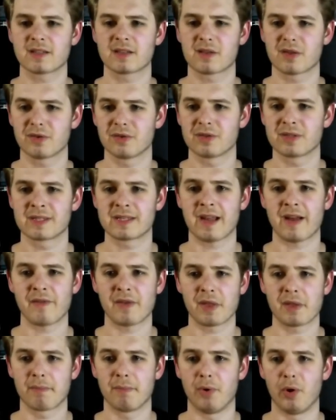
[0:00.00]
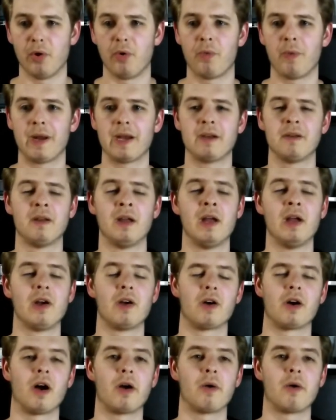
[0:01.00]
or 7th bowl win
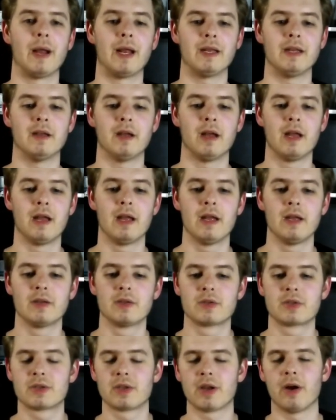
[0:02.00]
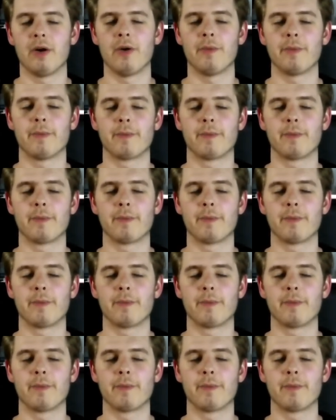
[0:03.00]
already. So